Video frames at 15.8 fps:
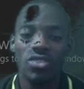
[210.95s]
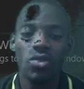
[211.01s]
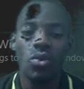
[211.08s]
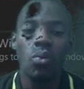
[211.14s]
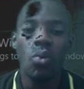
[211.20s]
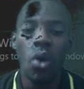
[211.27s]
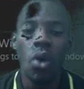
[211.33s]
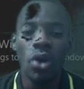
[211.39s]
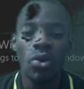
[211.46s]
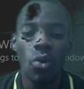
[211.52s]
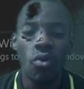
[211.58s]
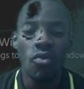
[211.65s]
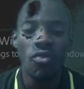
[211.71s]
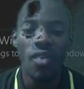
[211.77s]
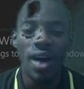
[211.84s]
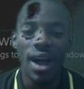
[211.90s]
So 1
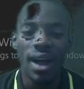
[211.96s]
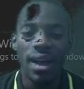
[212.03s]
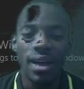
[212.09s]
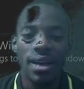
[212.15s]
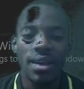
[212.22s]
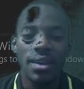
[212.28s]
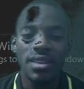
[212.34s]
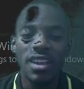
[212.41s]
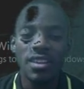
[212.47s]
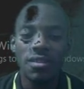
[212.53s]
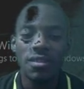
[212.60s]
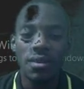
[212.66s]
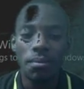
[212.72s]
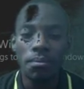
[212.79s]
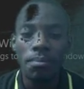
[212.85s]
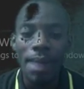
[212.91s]
over, this
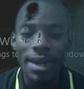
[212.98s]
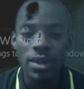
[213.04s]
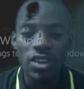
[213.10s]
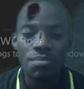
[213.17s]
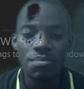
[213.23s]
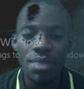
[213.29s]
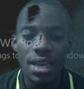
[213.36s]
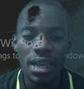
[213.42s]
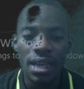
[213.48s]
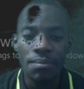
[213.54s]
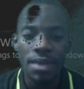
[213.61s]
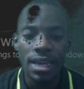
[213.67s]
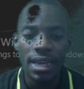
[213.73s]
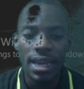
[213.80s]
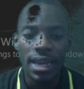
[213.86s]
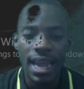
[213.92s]
minus
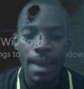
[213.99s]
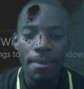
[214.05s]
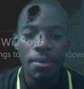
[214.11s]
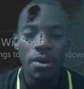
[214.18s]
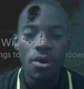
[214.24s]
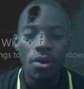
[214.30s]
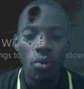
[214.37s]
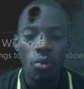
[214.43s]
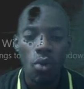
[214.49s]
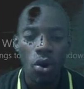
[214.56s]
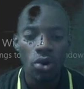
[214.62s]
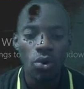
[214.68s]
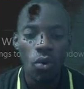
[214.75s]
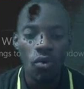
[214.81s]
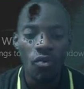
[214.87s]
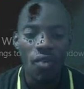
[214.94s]
became 1
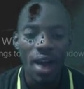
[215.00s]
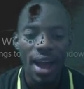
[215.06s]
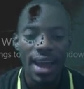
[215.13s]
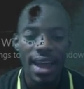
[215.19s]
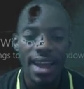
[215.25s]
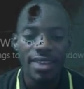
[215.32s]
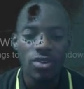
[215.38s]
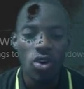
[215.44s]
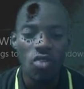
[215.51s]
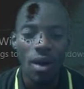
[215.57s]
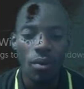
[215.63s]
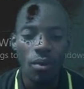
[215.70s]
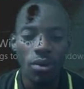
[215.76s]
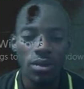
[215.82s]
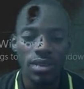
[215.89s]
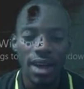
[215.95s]
over 8 over
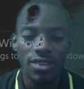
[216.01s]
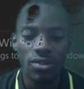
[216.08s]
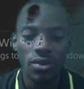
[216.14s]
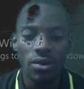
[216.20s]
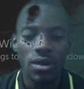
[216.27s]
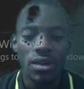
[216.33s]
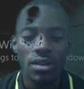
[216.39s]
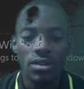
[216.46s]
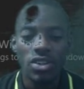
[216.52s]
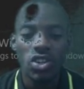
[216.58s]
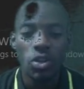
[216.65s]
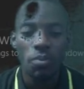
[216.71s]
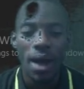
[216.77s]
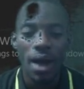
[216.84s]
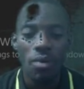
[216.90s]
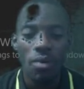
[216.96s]
1000 raised to
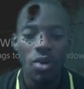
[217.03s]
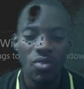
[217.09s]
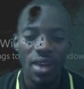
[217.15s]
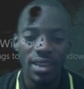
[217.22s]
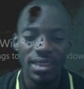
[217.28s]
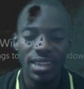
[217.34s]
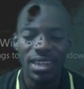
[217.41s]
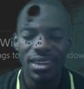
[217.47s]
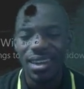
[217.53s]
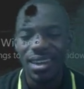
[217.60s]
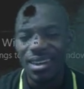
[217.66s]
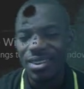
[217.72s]
the power 1 over 3.